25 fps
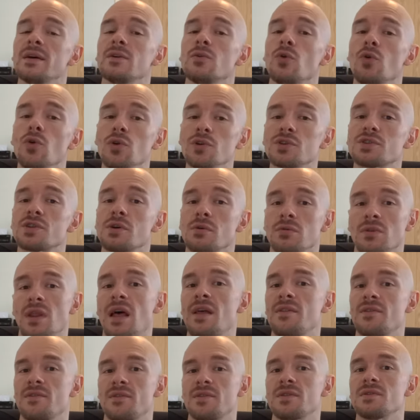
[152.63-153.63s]
also
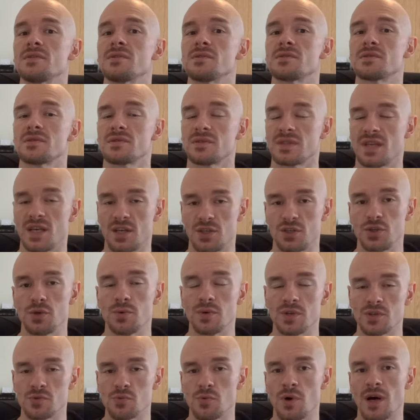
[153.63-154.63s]
lengthens tissue
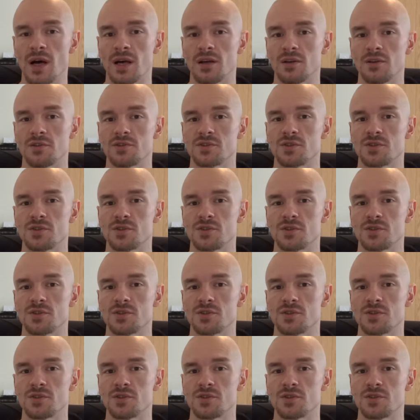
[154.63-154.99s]
as well,